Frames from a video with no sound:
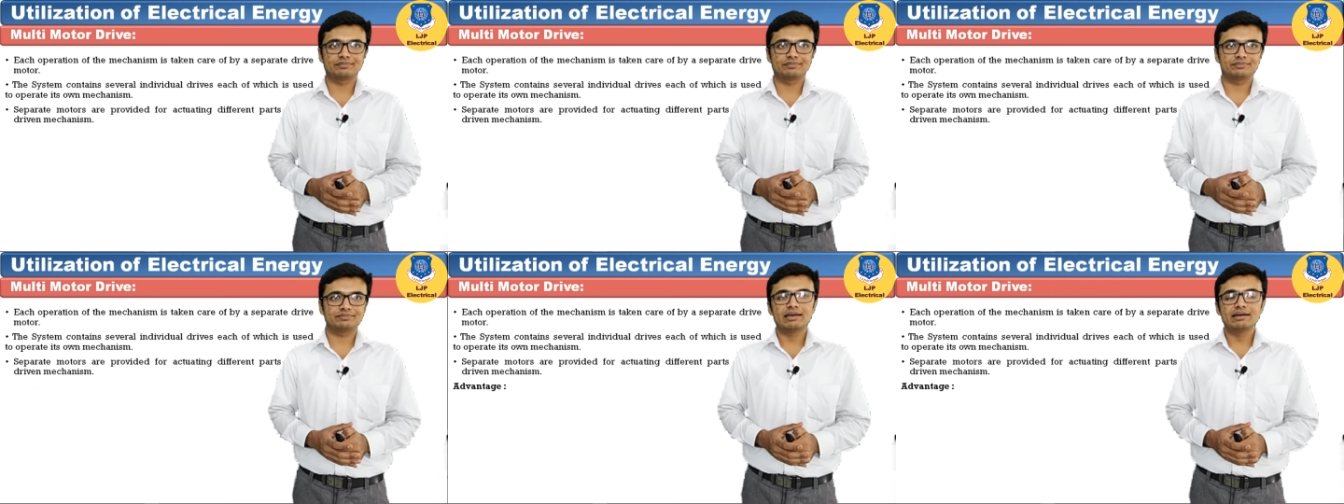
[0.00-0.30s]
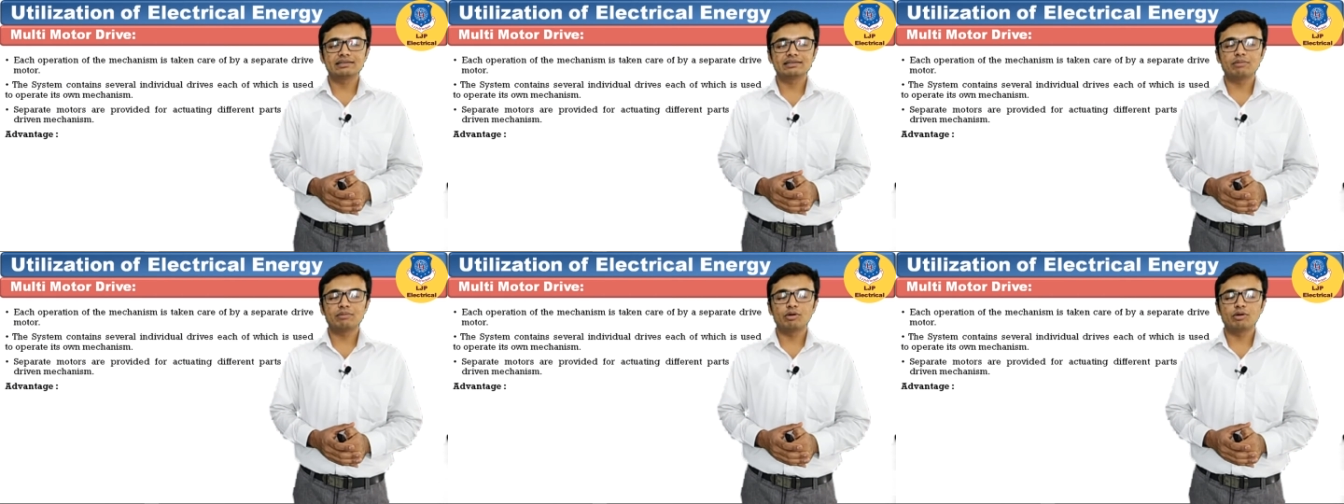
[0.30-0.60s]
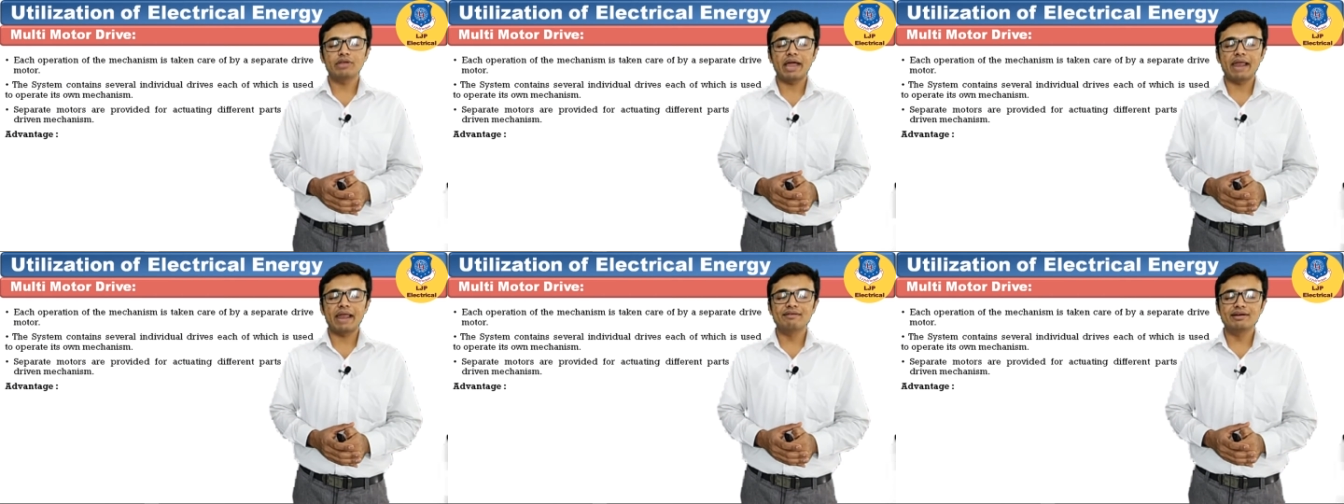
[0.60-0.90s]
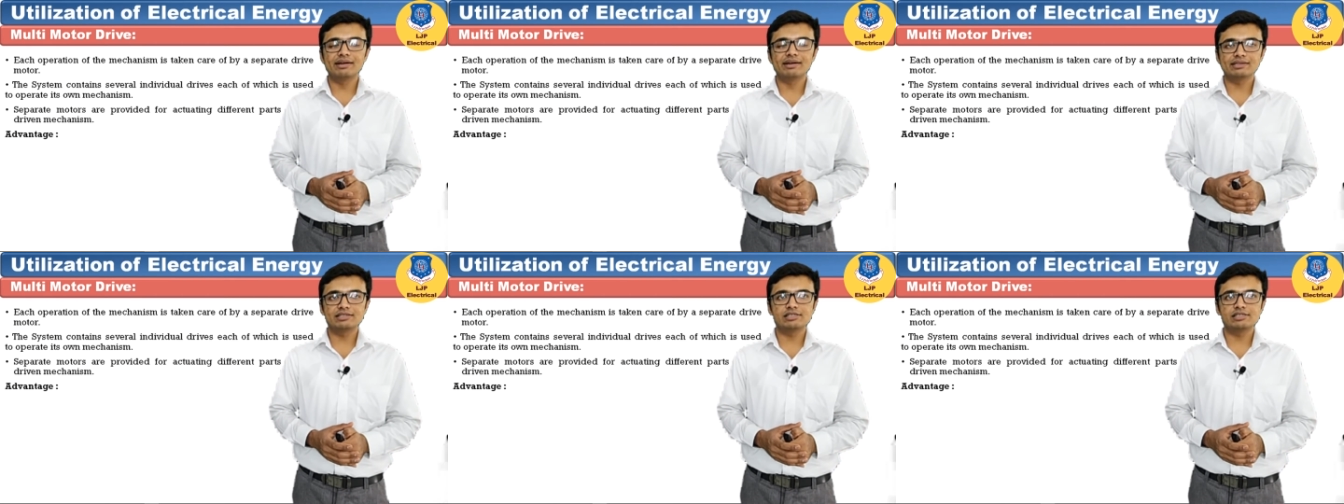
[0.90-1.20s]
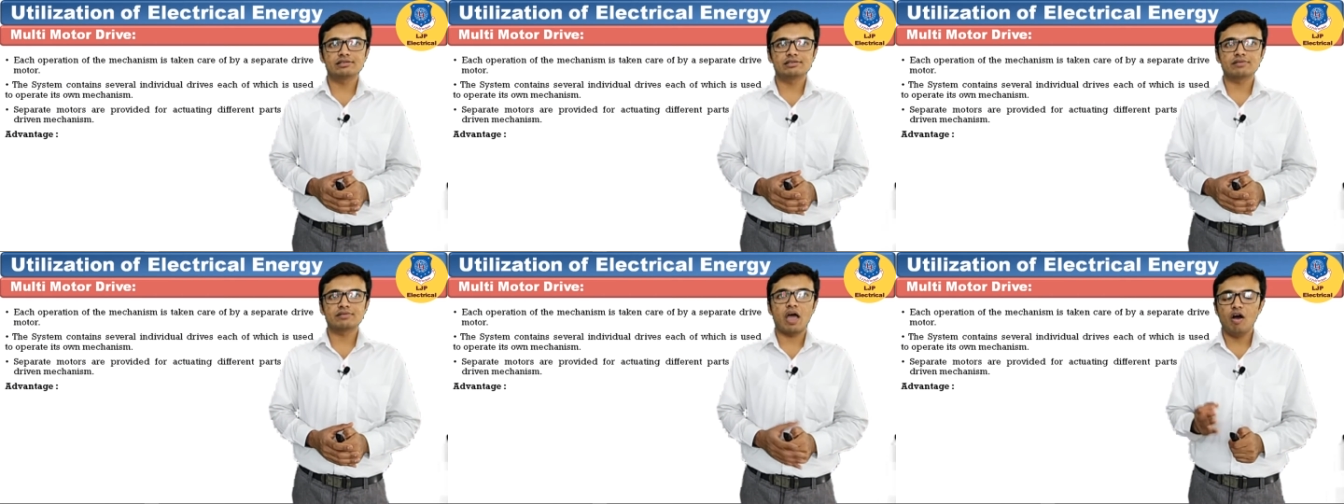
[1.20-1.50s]
Let's see about the
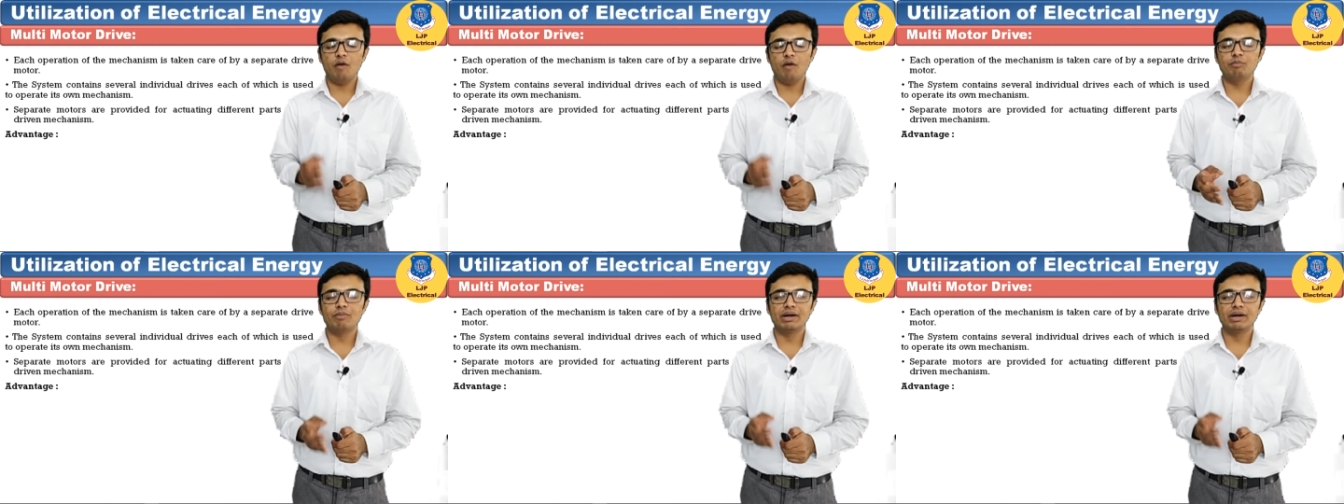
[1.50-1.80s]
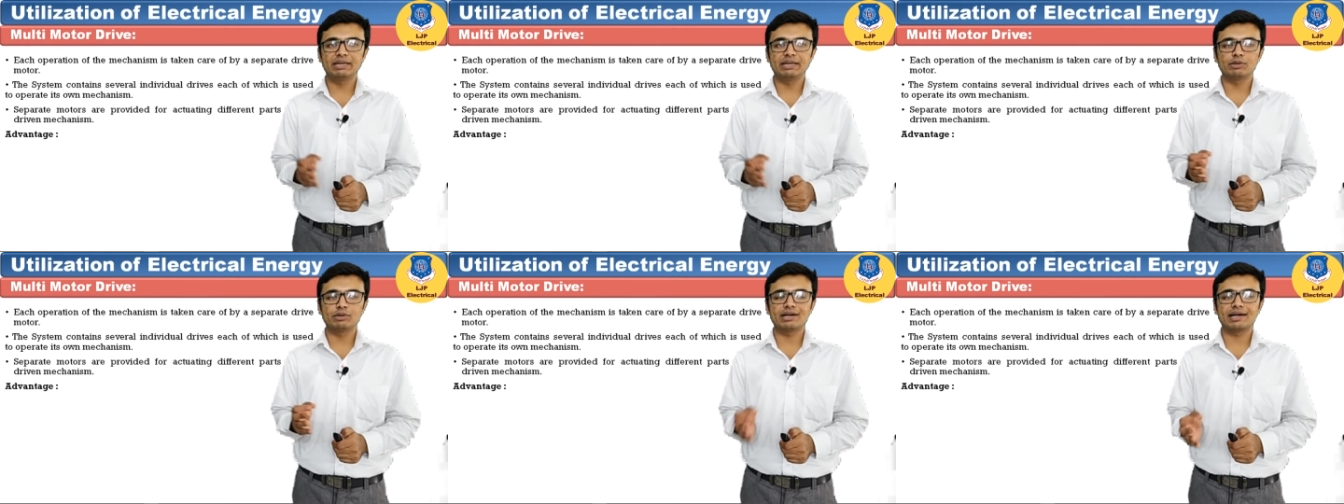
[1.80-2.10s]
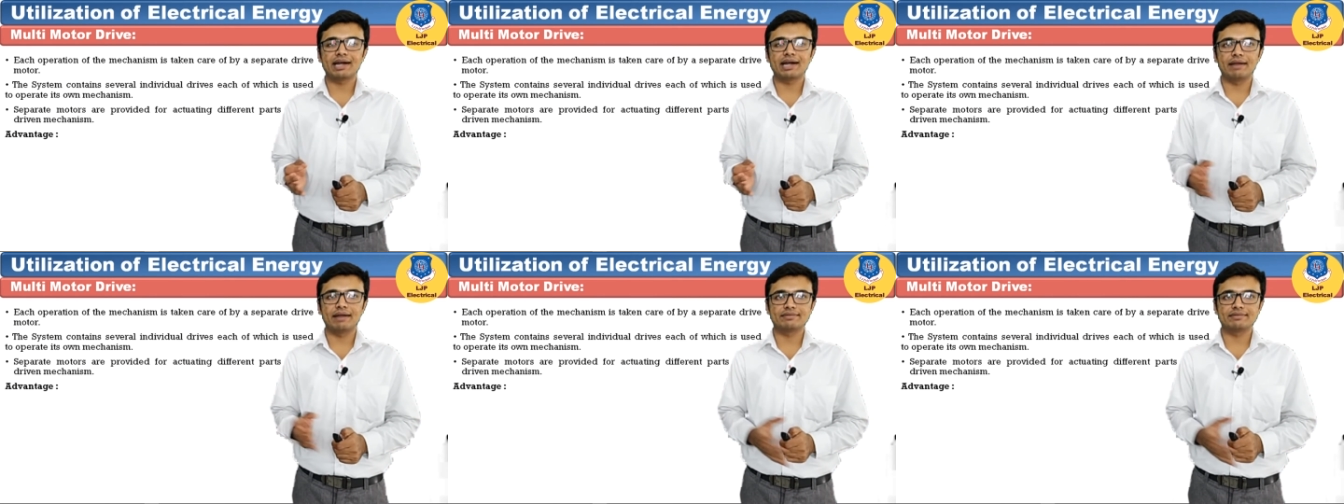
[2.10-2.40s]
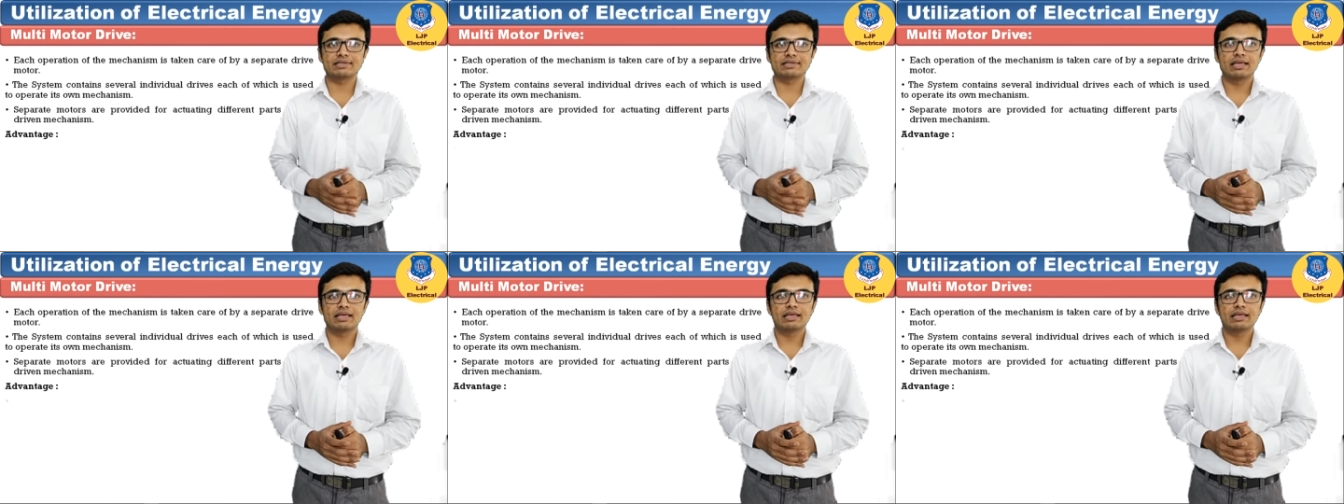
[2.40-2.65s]
advantages of multi-motor drives.